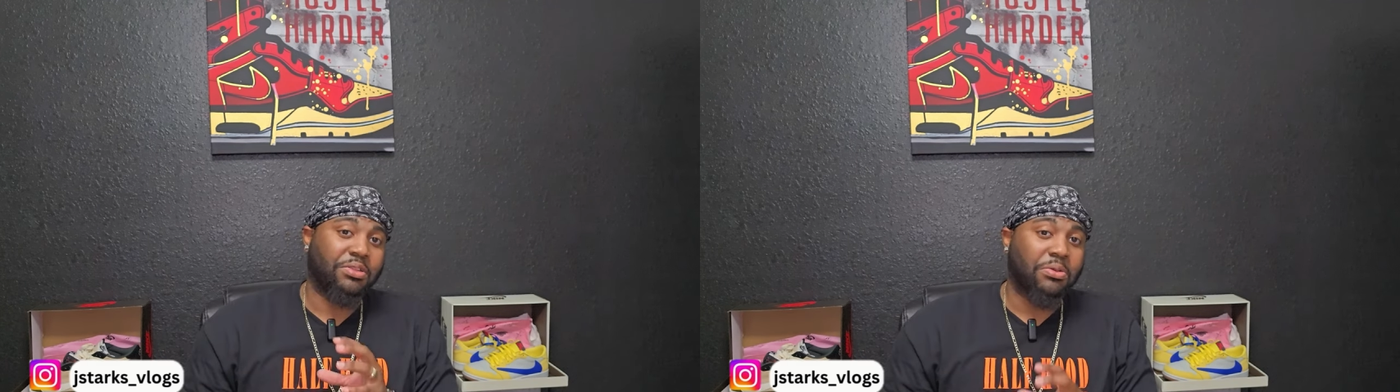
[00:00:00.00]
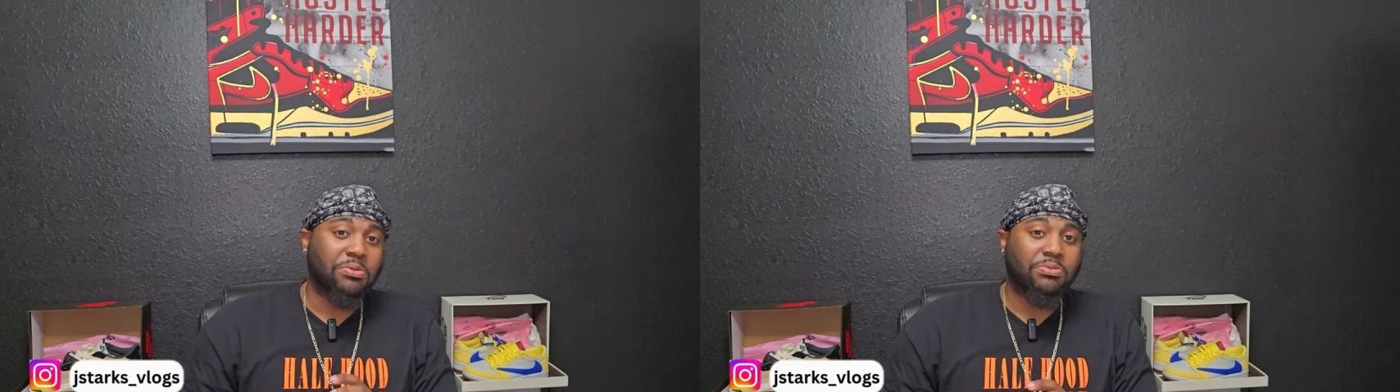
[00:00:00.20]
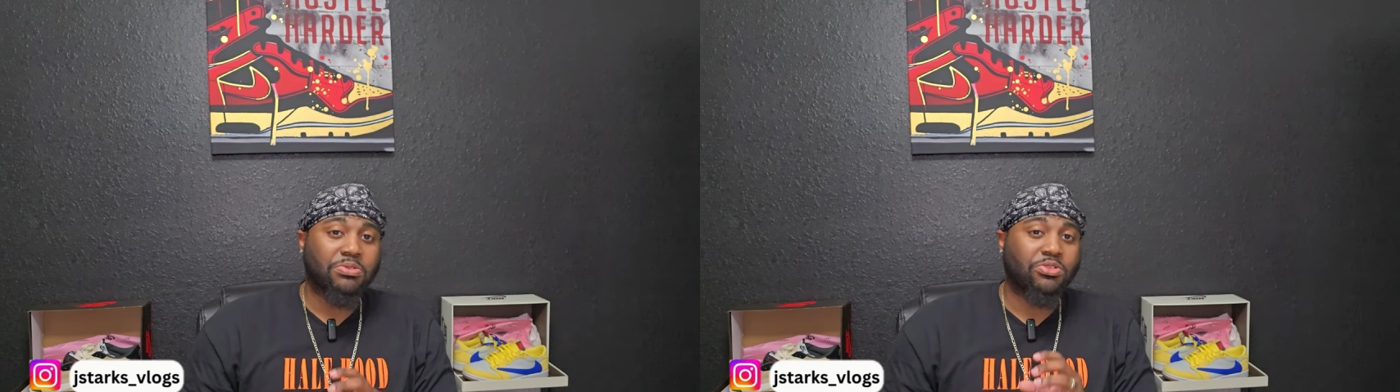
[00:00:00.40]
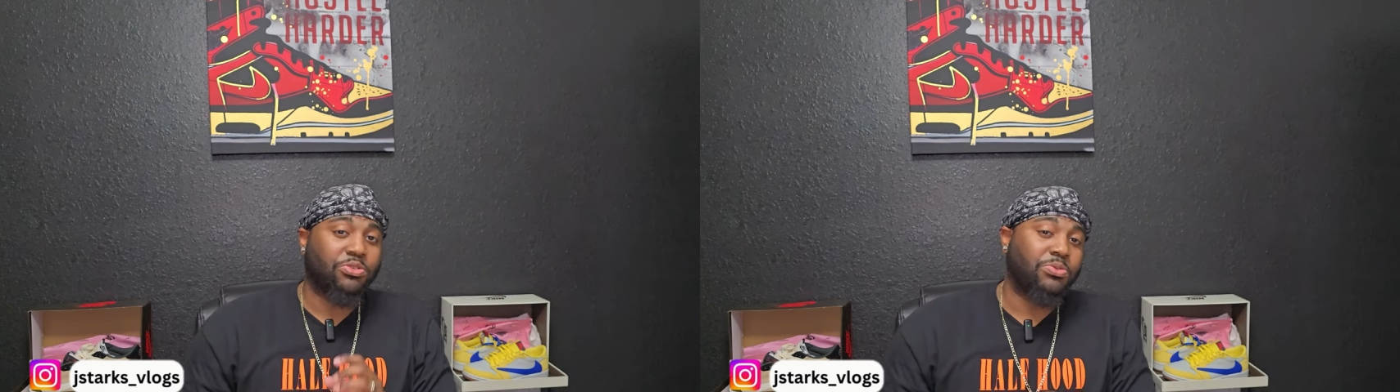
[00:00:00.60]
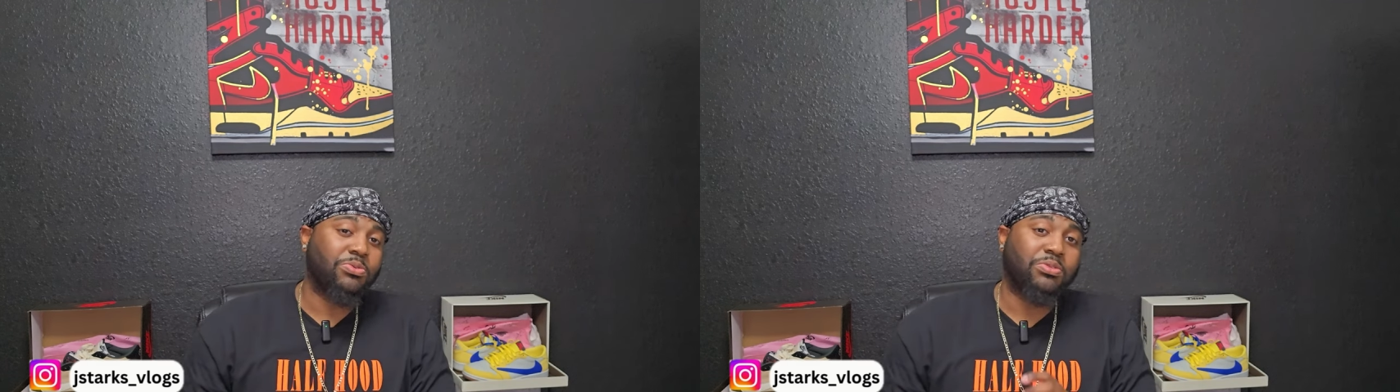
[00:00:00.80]
those
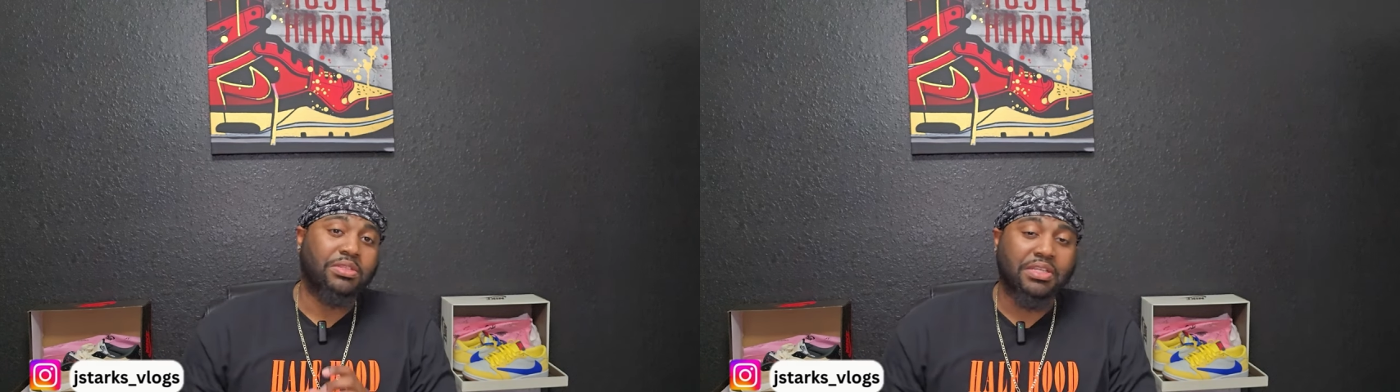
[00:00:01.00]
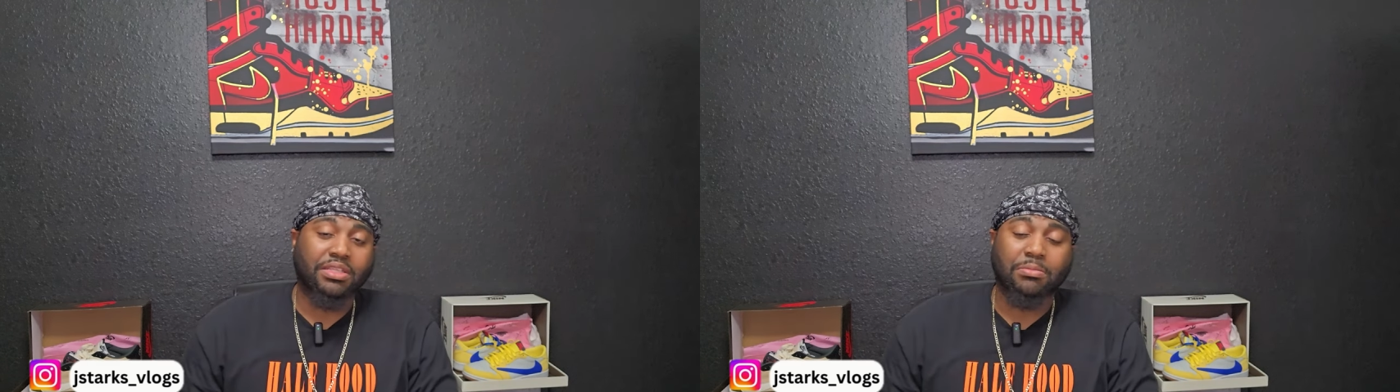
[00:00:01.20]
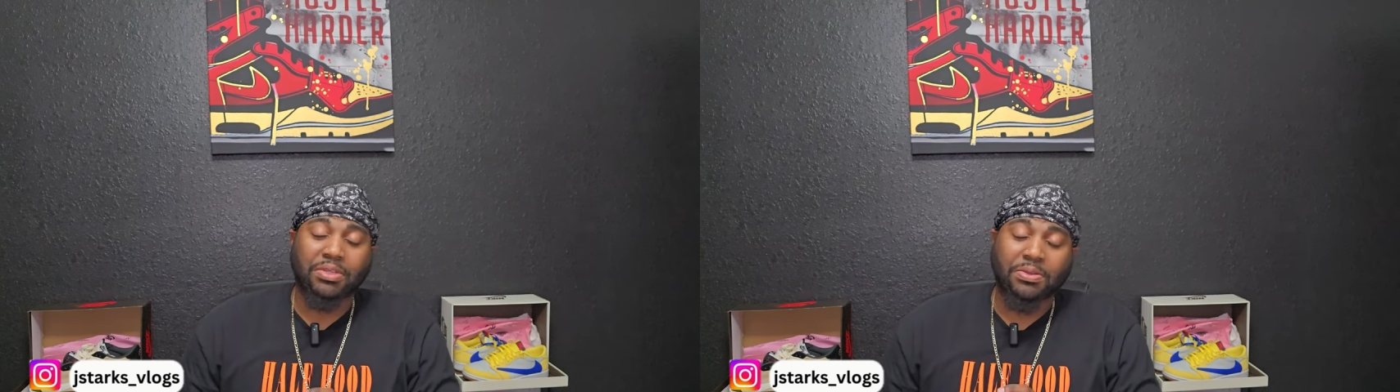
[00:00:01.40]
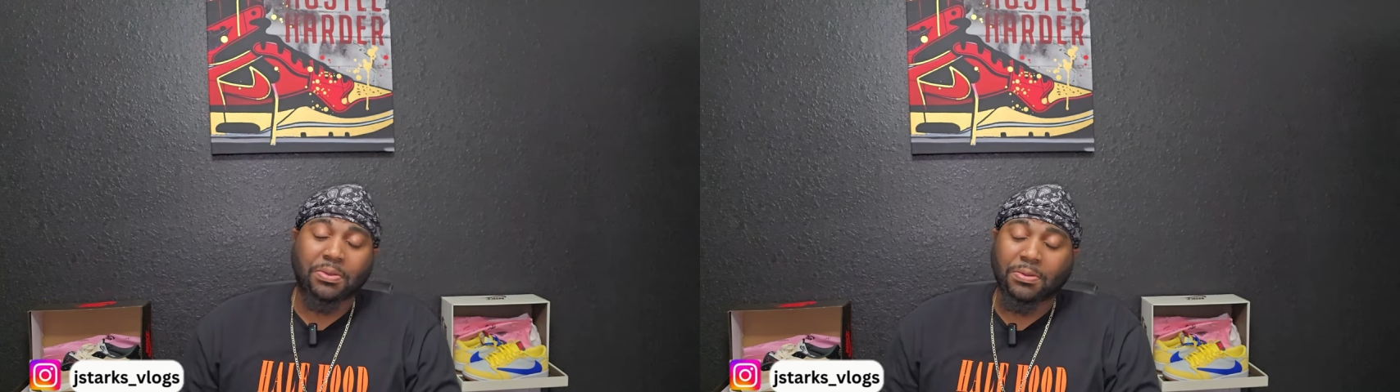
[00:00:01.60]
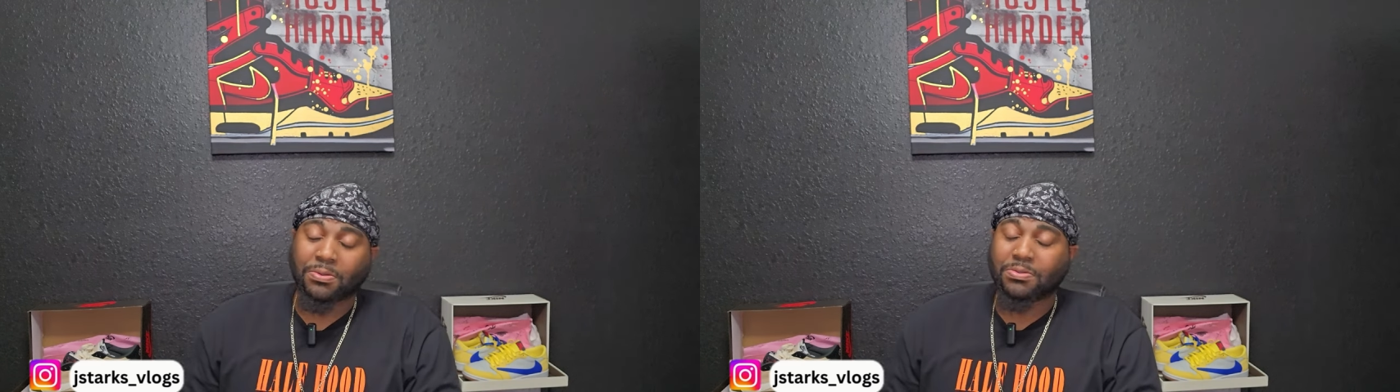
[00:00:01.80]
shoes need to be
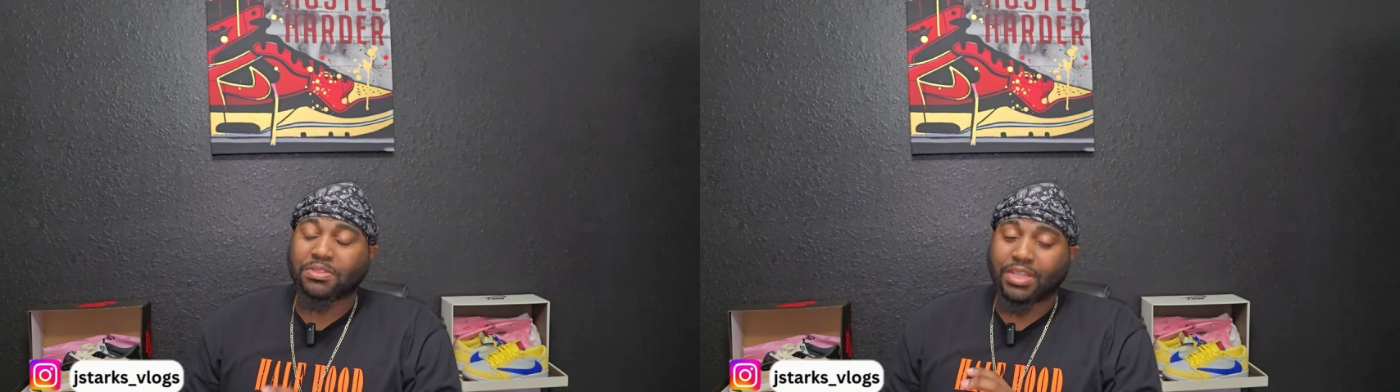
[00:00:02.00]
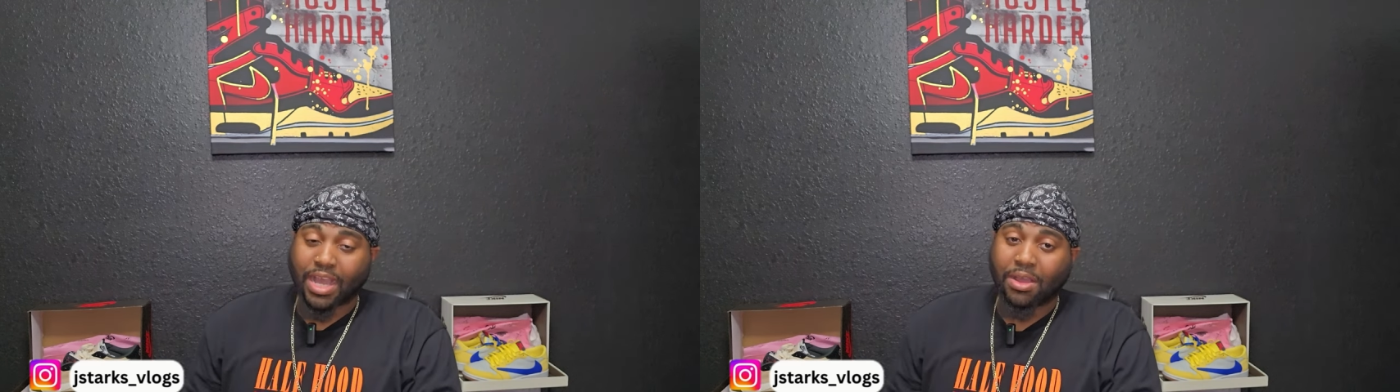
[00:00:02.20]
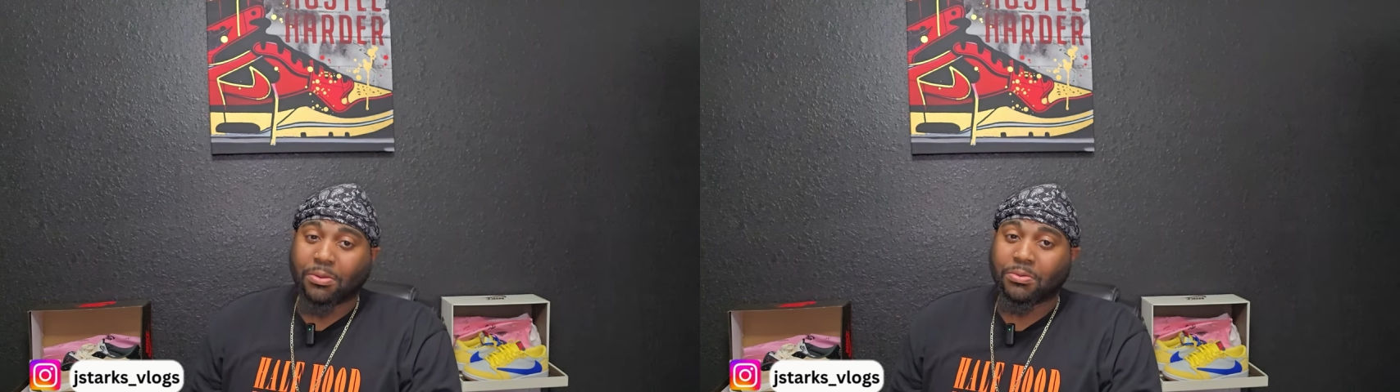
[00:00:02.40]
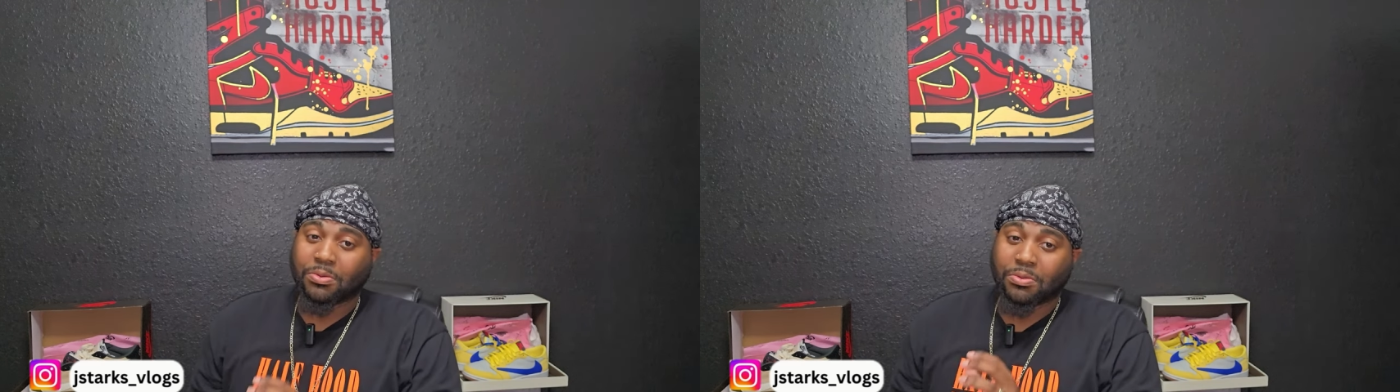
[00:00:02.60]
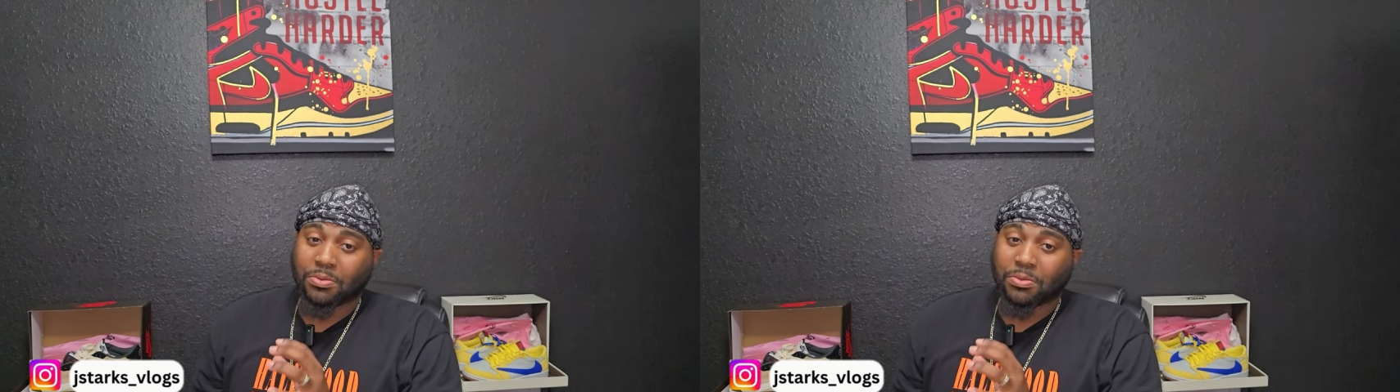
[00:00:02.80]
hosed down